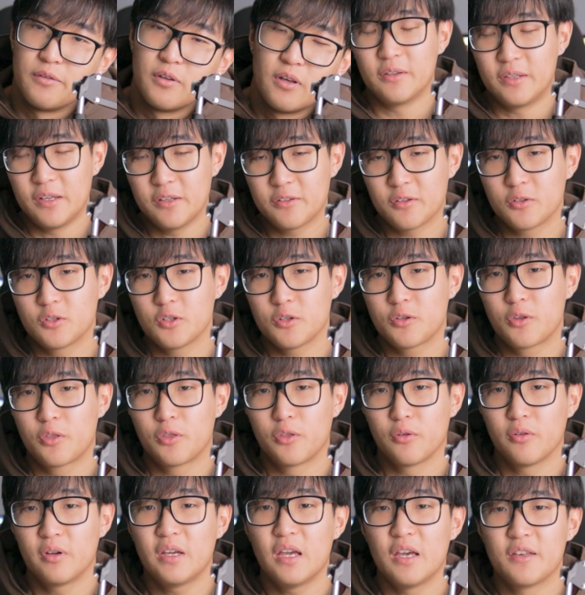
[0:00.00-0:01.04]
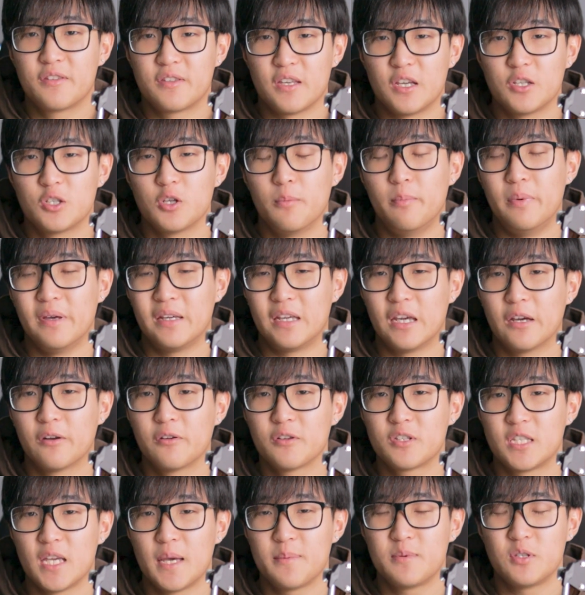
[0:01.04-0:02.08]
Now, these are just 3 essential beginner
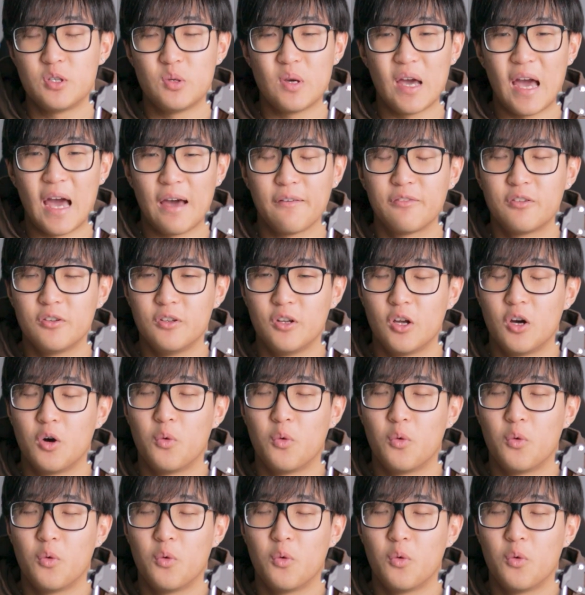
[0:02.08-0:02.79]
steps you have to know